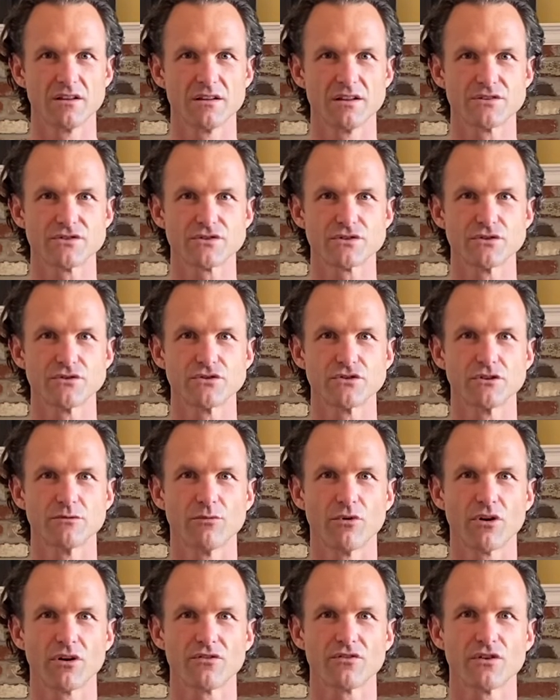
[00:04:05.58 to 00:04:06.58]
Let's do two
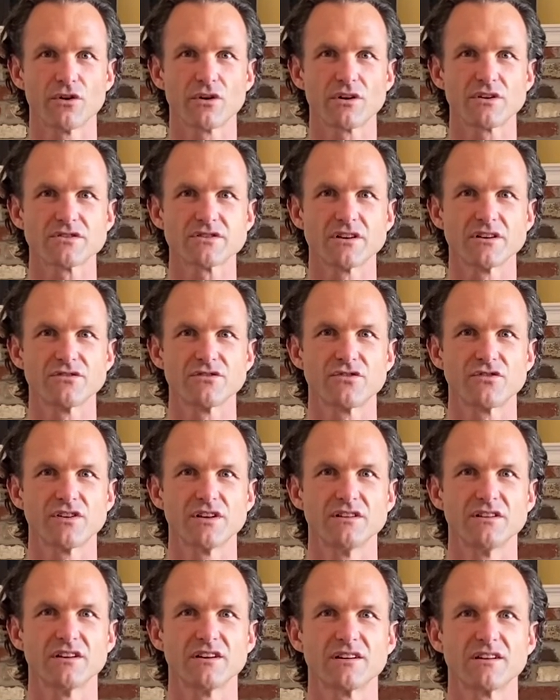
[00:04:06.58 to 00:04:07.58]
more. Focus on
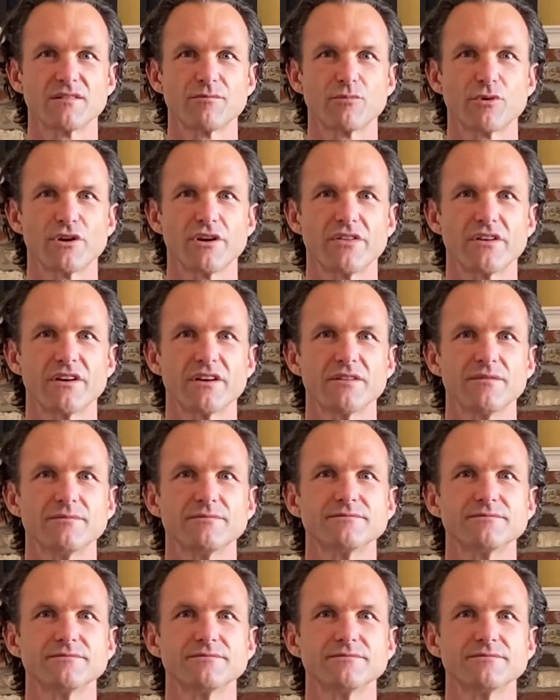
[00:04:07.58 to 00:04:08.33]
feeling. Breathe in.